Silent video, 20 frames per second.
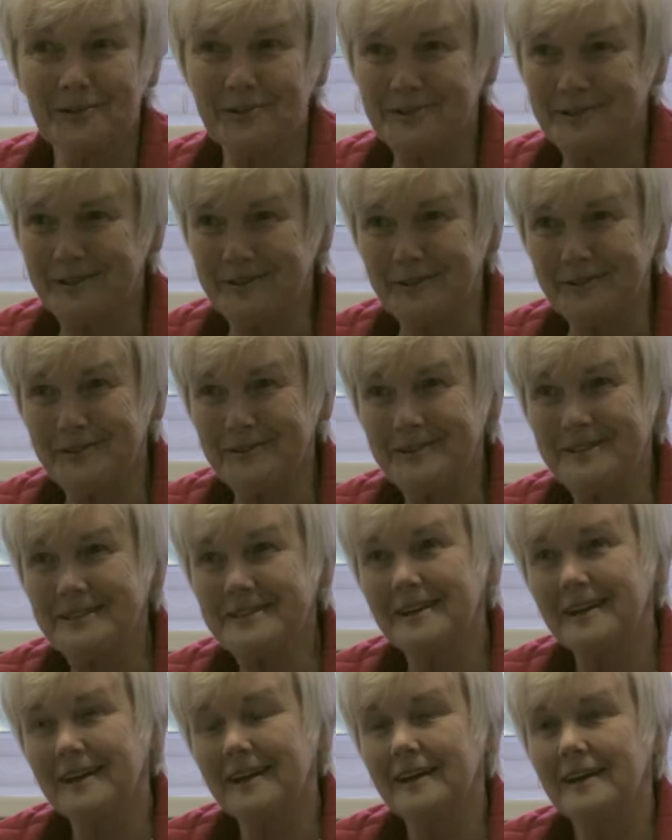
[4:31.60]
odd
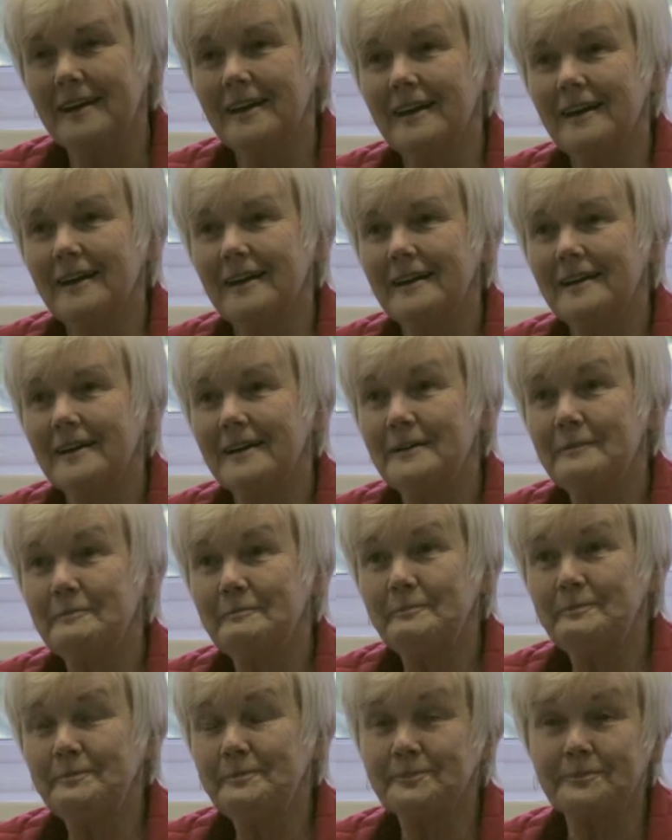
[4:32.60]
years,
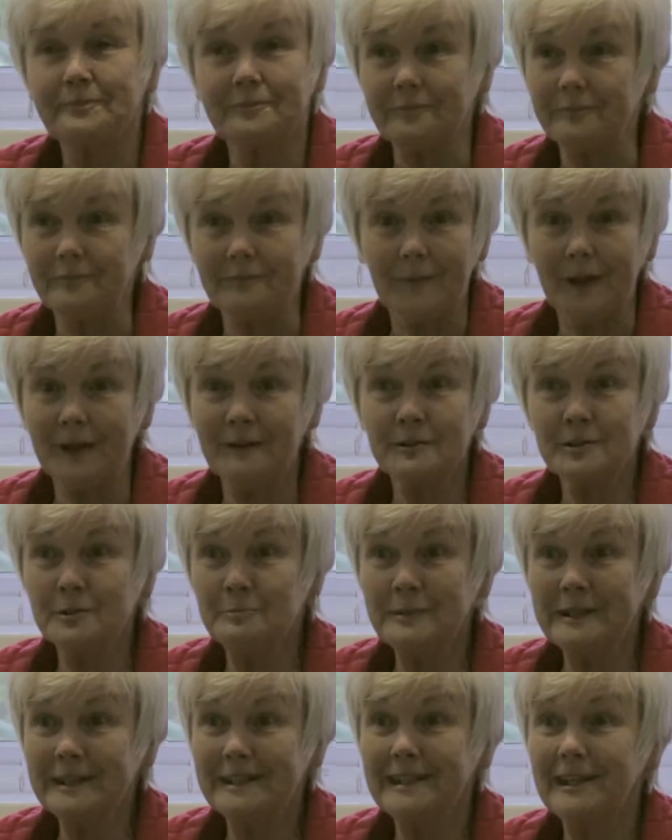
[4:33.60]
I was
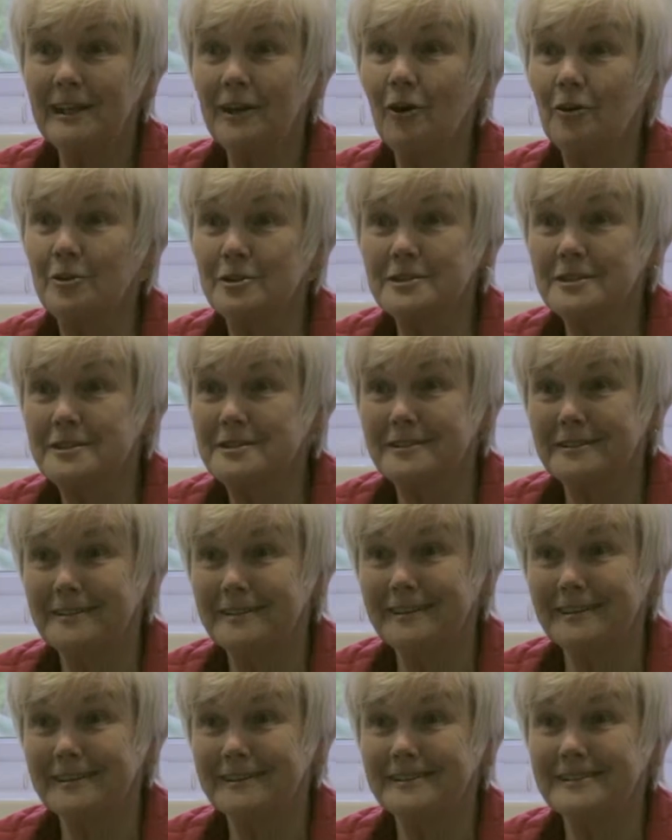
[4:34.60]
completely lost
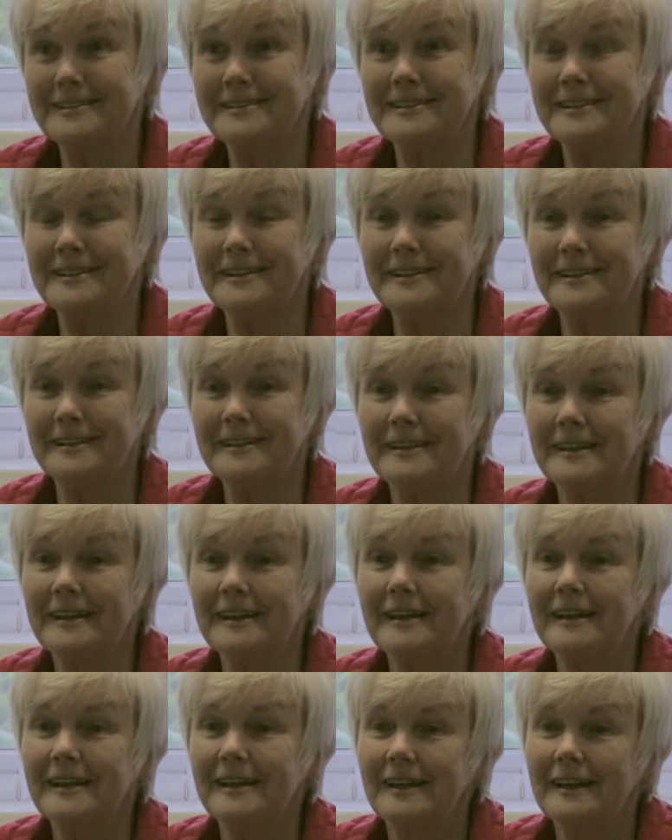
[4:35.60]
and
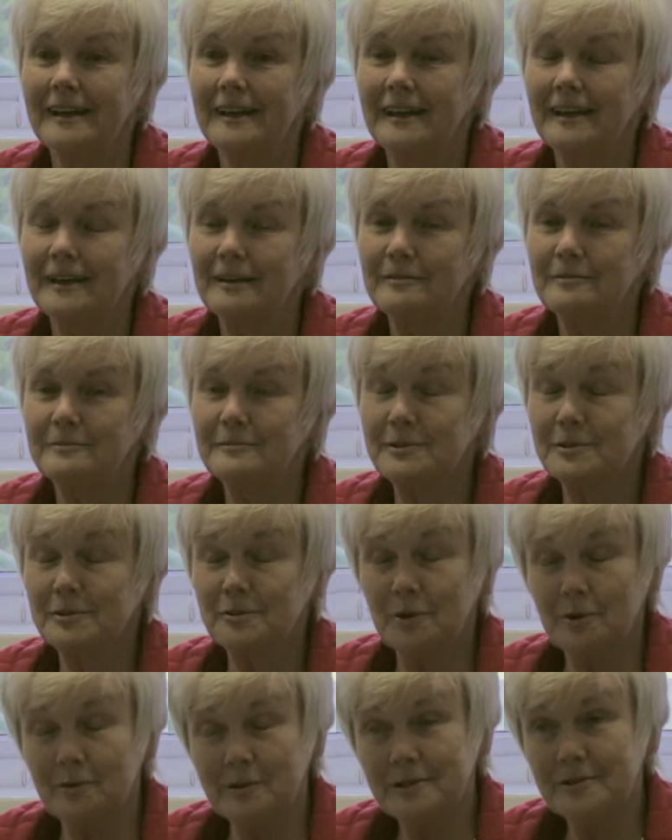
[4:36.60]
was
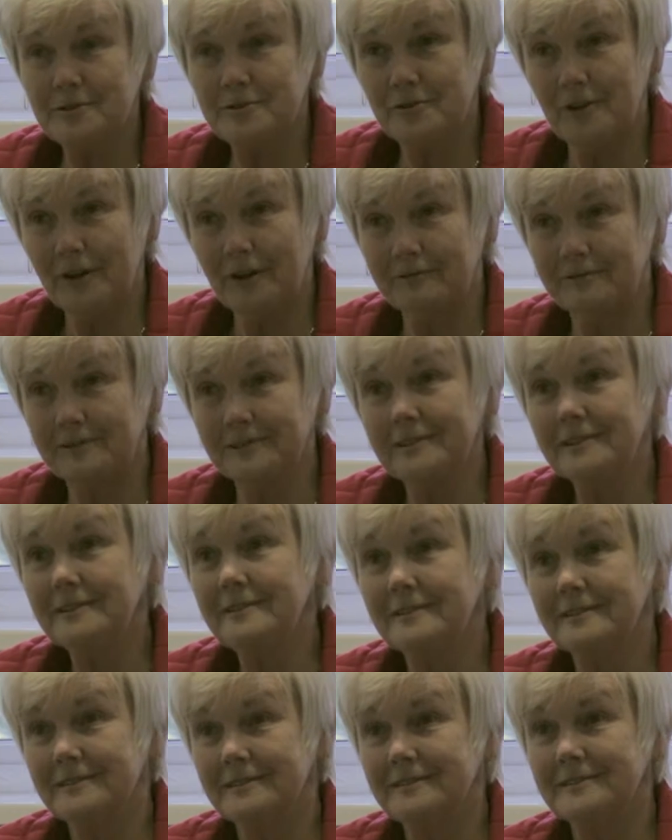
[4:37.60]
going to travel
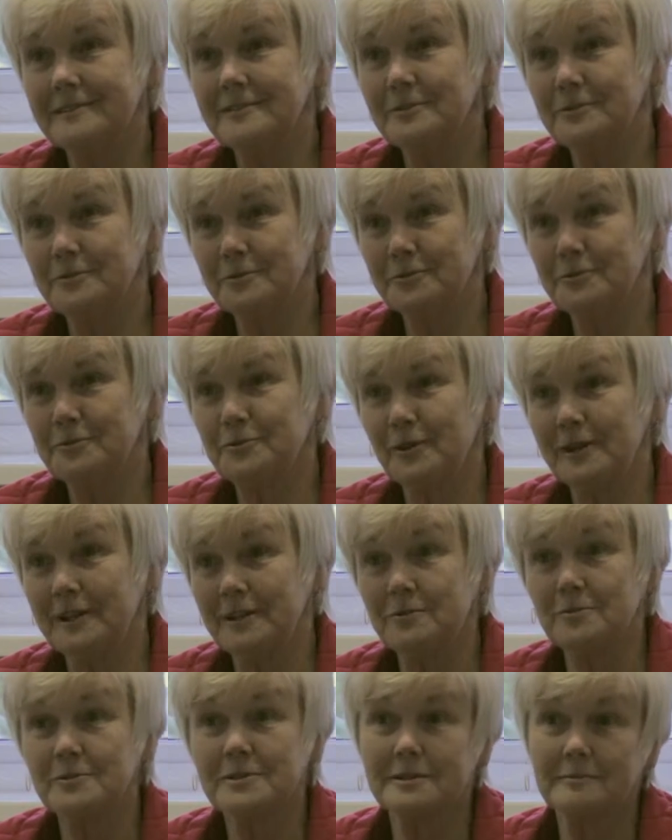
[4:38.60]
to try
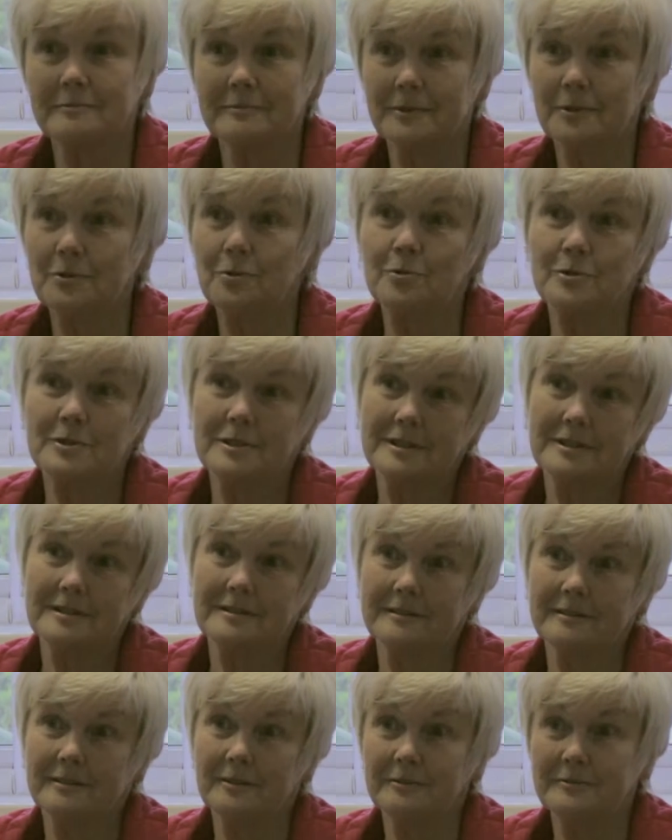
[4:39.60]
and do some
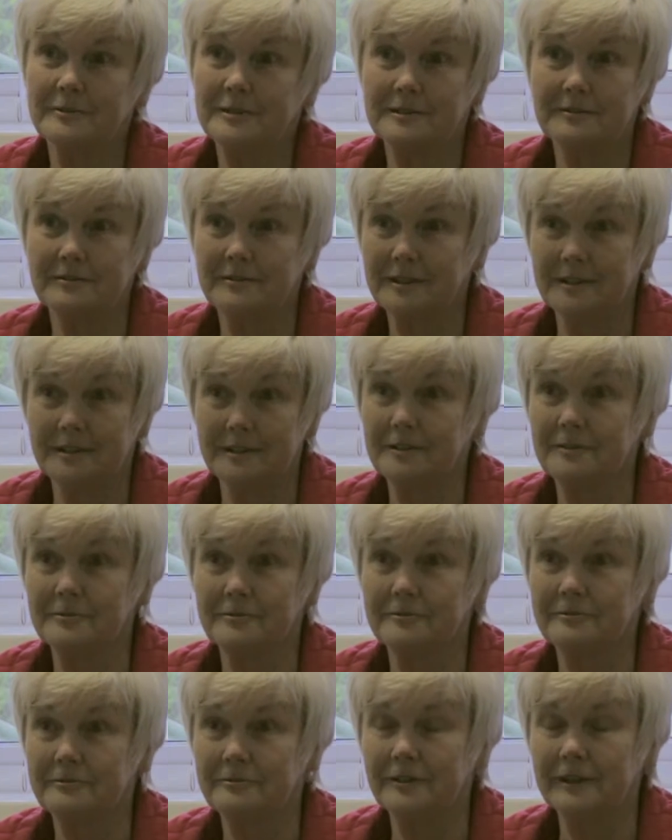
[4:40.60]
courses in a
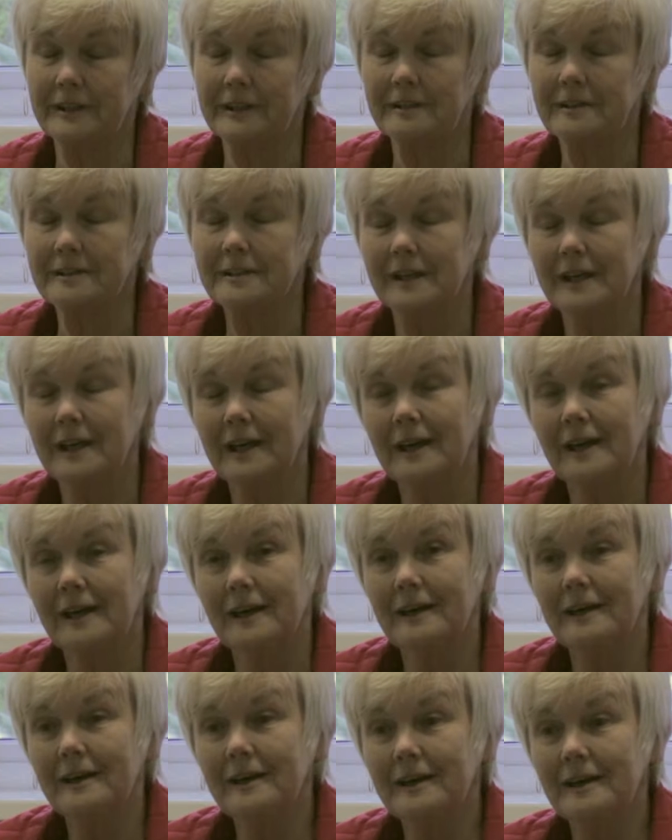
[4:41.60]
different field.
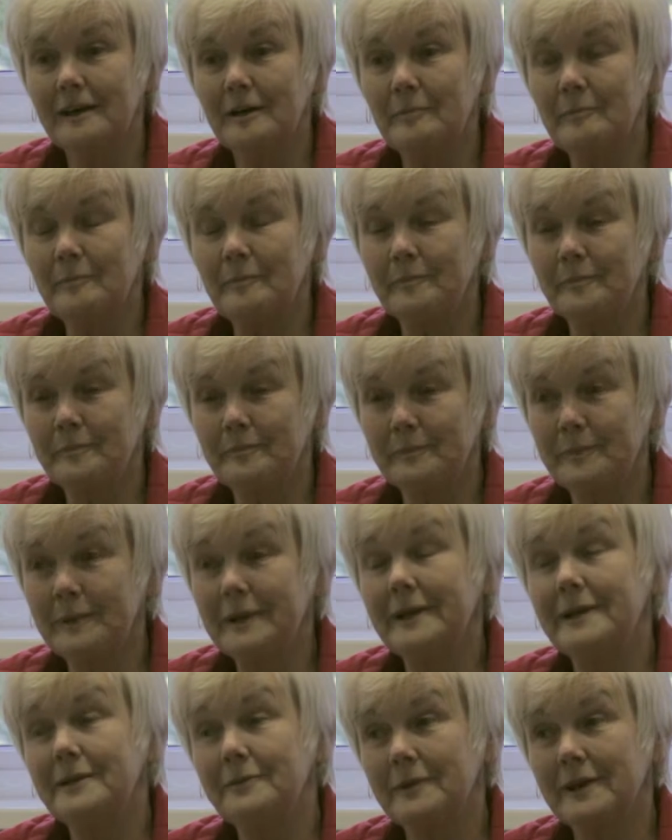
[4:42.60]

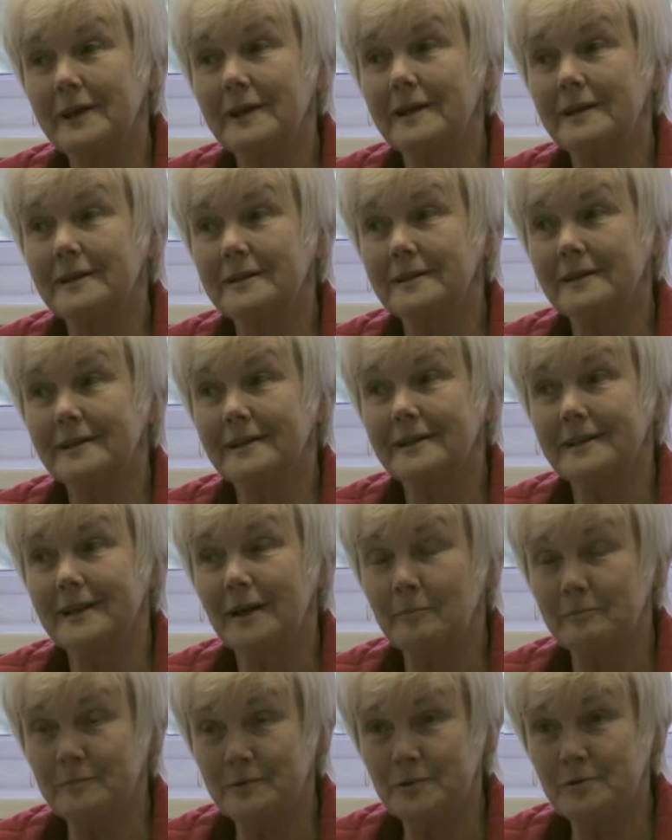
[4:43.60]
But anyway, I
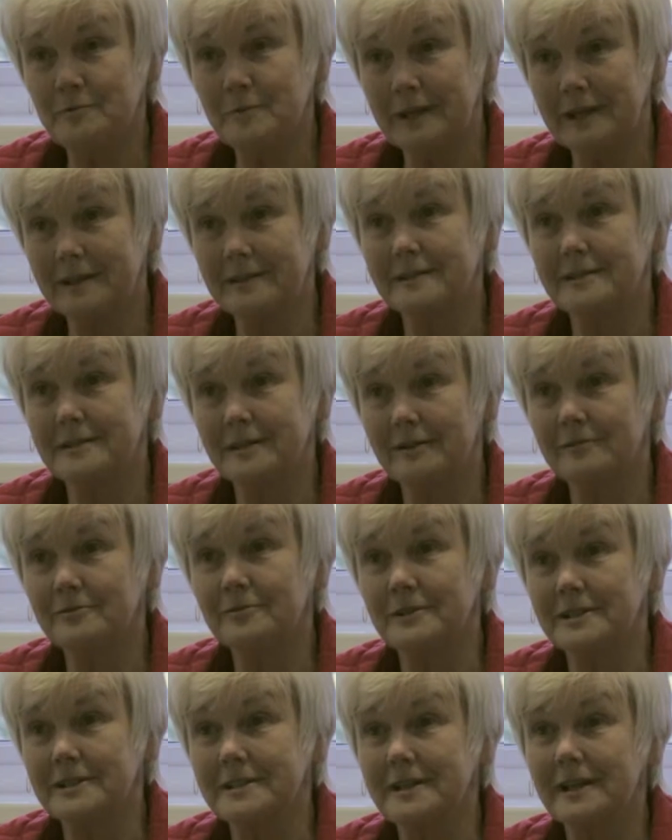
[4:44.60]
happened to be in the Dev
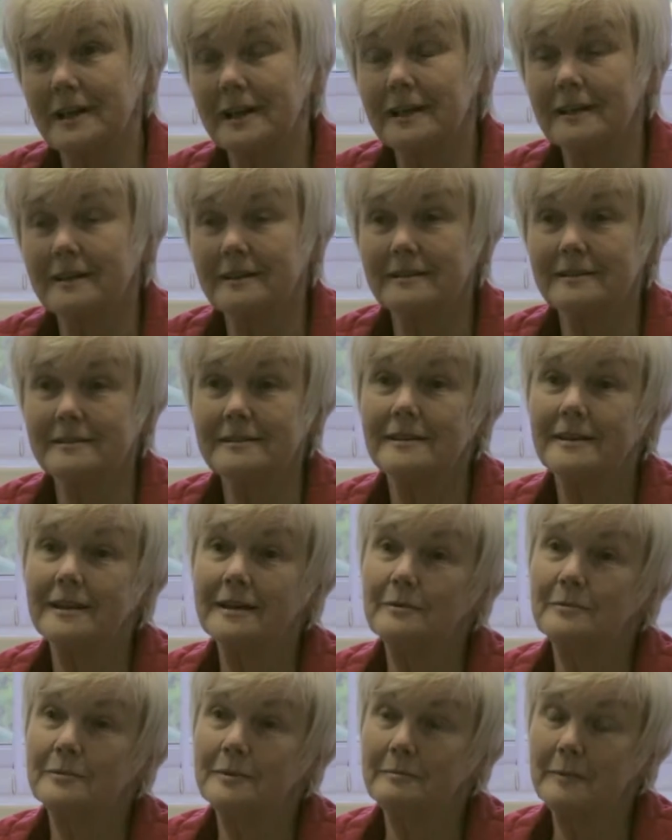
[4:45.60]
one day and
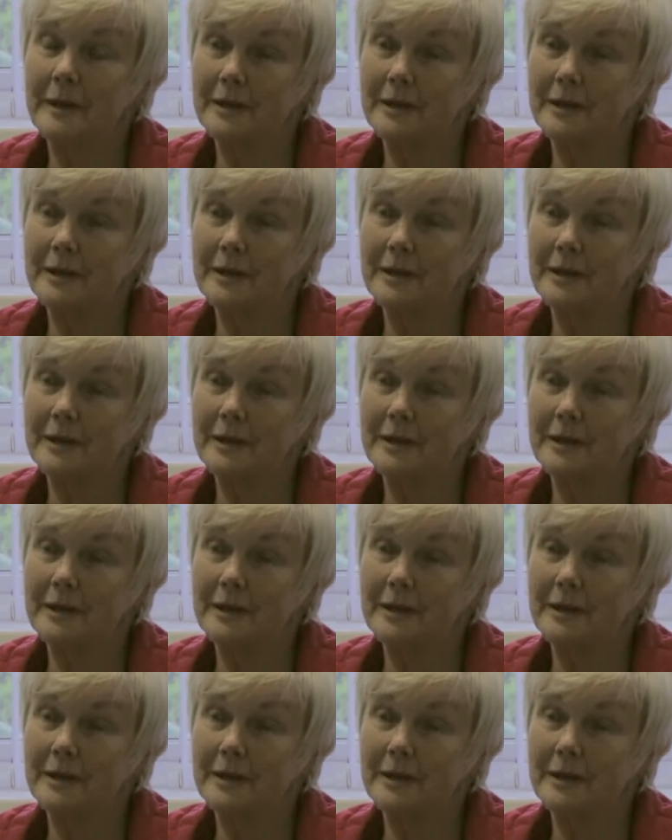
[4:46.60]
they were